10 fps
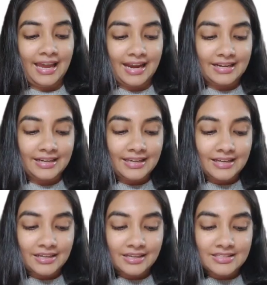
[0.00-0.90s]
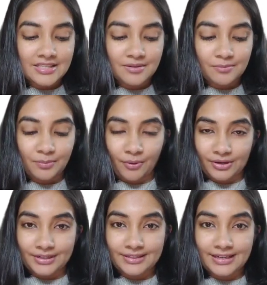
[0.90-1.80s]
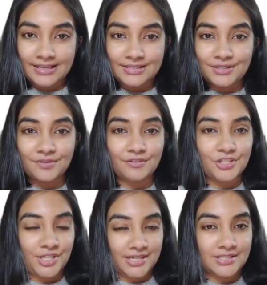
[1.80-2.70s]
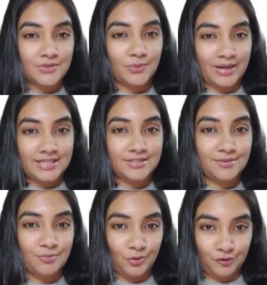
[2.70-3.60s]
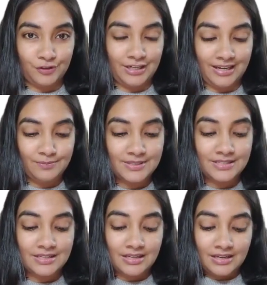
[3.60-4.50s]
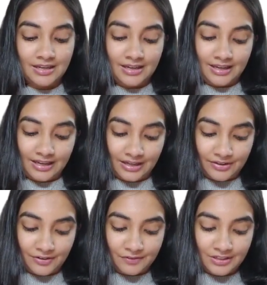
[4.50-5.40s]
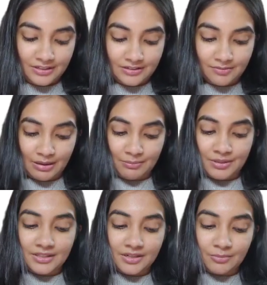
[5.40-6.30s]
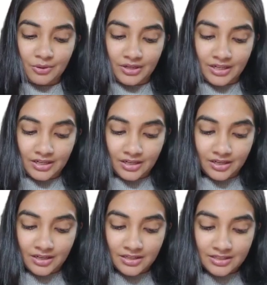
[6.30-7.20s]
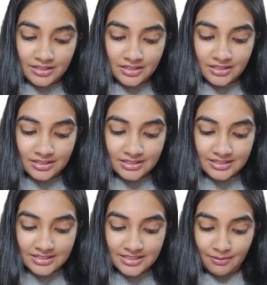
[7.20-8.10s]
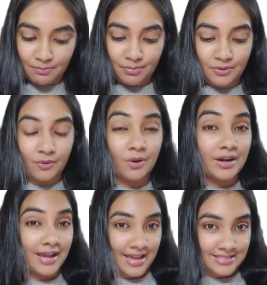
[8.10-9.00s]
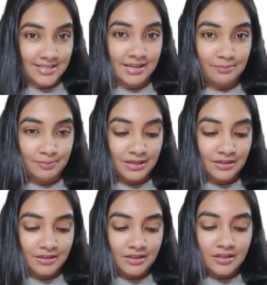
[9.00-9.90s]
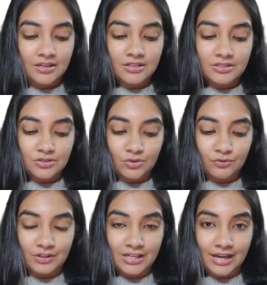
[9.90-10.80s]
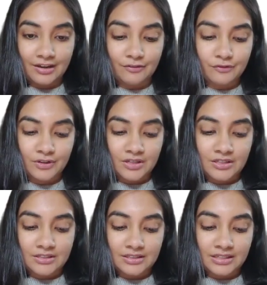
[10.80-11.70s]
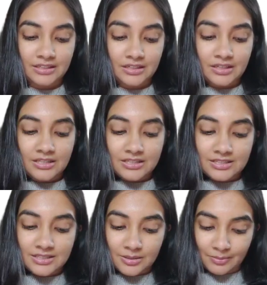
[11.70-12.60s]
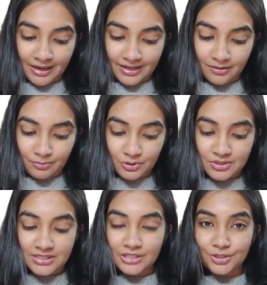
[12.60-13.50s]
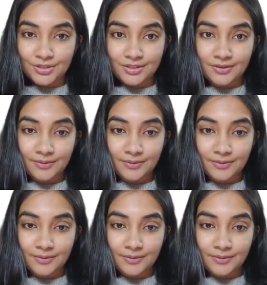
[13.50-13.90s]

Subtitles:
Nd:YAG is an important laser which has quite some overlaps. Here we remember the mnemonic SIP or SIP. So we have the SMILE procedure,